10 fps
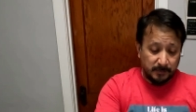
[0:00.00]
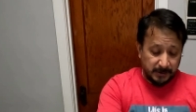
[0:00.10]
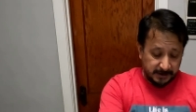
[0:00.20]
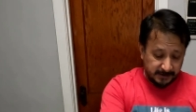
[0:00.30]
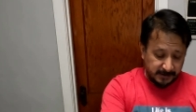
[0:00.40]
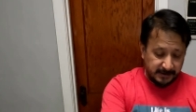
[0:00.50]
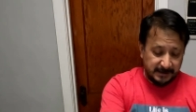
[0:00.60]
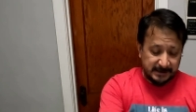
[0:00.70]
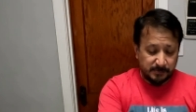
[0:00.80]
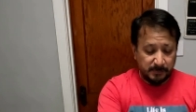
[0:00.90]
But
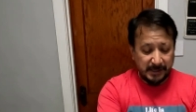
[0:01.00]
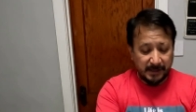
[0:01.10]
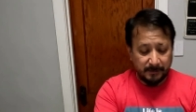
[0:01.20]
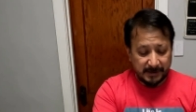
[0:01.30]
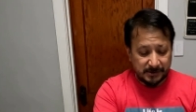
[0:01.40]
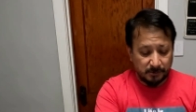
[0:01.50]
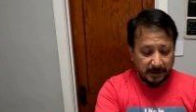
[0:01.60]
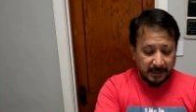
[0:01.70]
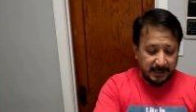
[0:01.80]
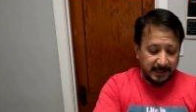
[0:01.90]
this BMS
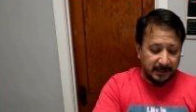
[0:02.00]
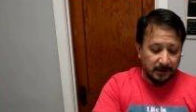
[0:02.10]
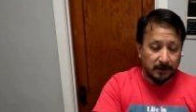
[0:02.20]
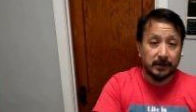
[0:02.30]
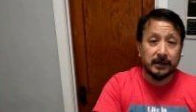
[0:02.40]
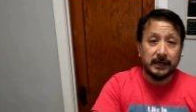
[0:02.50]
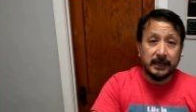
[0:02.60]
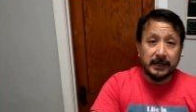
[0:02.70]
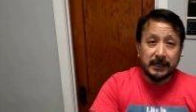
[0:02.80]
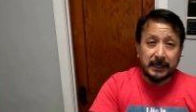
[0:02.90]
right here
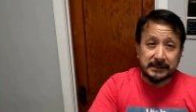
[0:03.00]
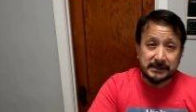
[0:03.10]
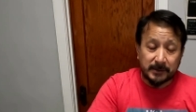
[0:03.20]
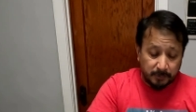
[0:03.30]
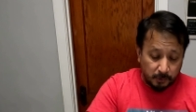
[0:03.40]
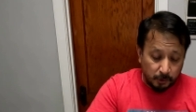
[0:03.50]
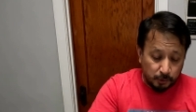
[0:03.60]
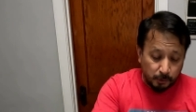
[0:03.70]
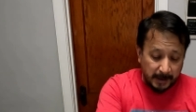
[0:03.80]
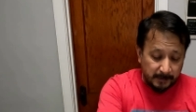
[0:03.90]
is a
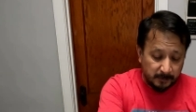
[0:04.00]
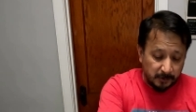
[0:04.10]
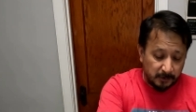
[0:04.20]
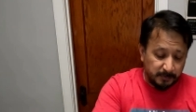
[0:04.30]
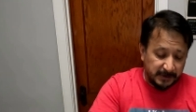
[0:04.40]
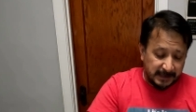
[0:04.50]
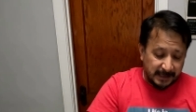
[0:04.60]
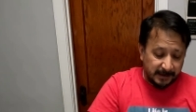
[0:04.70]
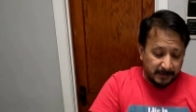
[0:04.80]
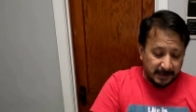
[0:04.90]
programmable
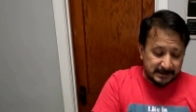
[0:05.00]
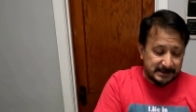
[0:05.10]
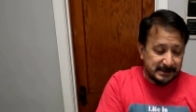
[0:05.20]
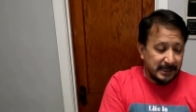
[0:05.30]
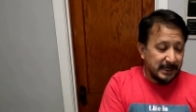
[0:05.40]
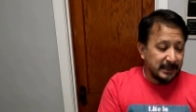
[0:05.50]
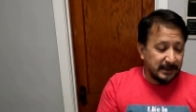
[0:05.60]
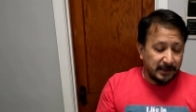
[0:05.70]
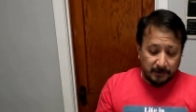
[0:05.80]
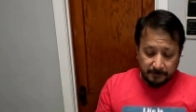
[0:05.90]
BMS.
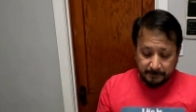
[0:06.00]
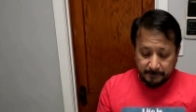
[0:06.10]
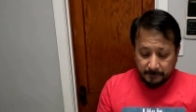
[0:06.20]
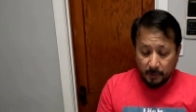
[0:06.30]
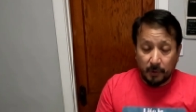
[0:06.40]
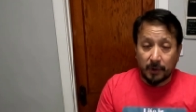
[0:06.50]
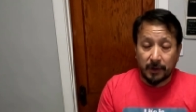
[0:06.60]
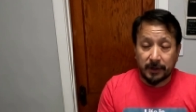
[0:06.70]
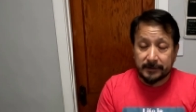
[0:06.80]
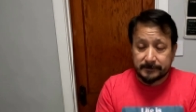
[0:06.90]

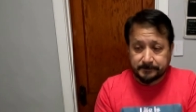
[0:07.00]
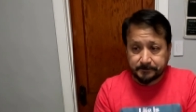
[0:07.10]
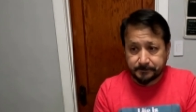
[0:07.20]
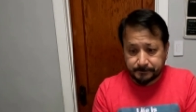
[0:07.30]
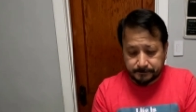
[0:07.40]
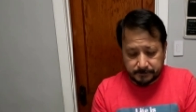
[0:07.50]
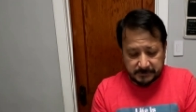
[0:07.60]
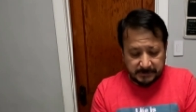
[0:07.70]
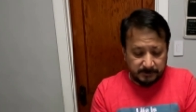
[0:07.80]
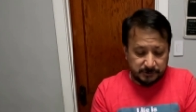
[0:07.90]
Therefore,
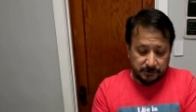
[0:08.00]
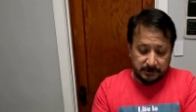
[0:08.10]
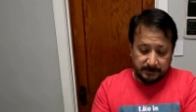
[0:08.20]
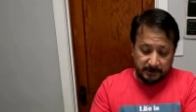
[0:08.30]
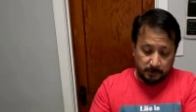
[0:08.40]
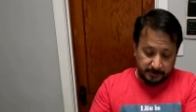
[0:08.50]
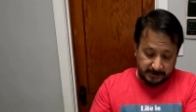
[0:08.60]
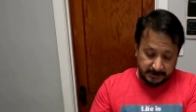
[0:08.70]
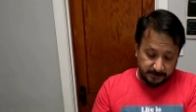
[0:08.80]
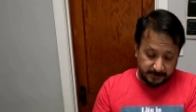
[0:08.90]
let me show you, let me
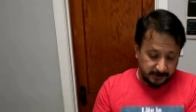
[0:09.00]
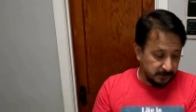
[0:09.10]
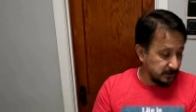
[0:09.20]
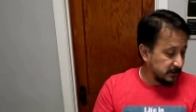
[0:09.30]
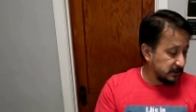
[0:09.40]
open it up here.